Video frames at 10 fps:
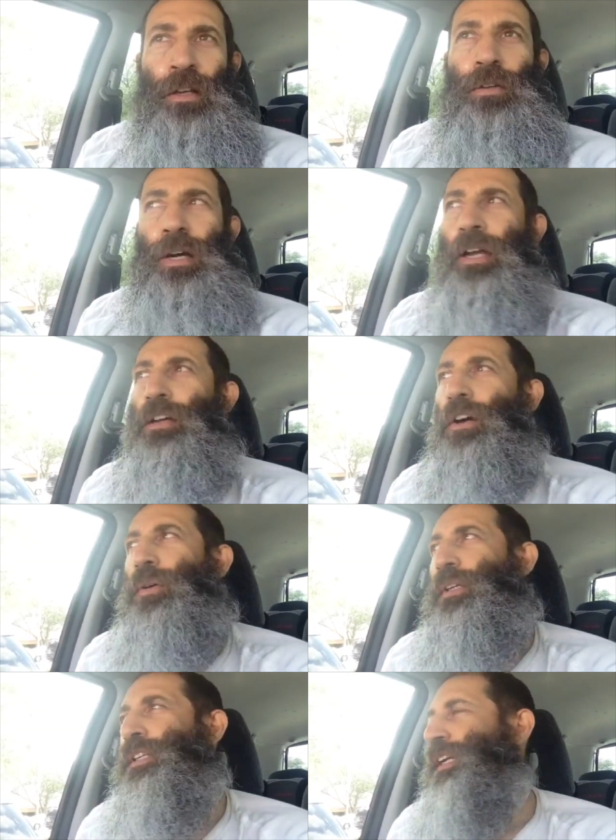you got to
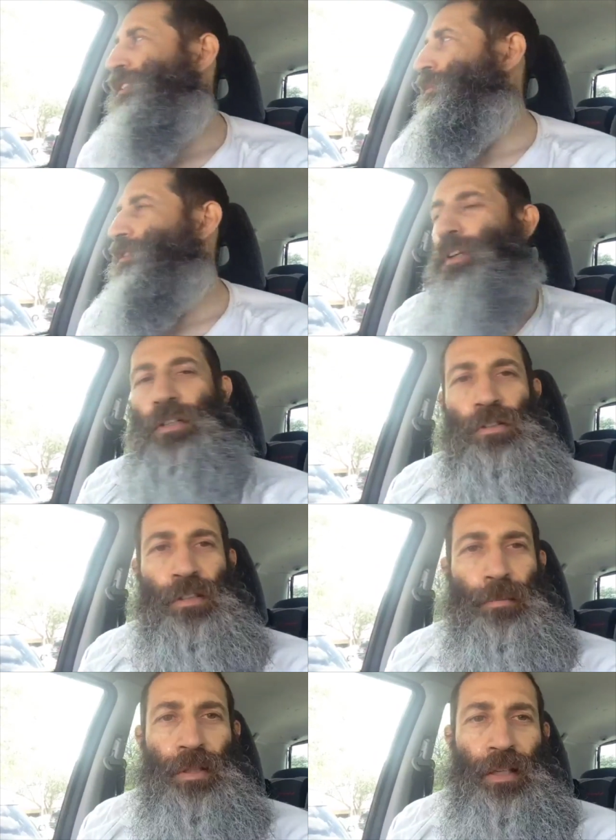go and take some drug or
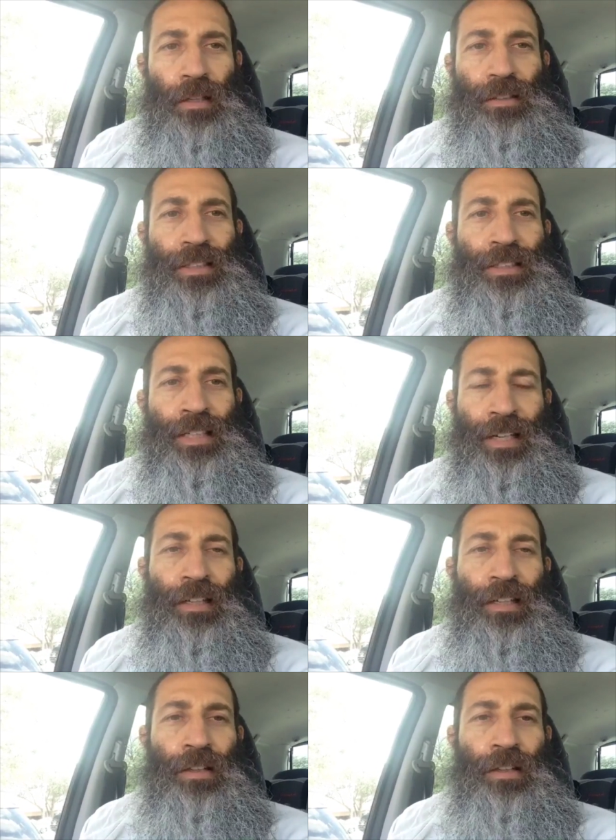something else that's not
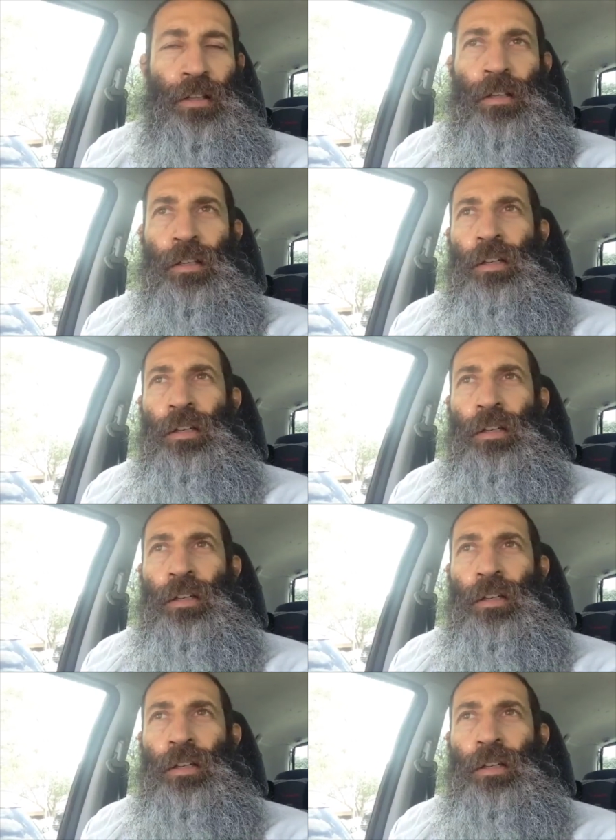healthy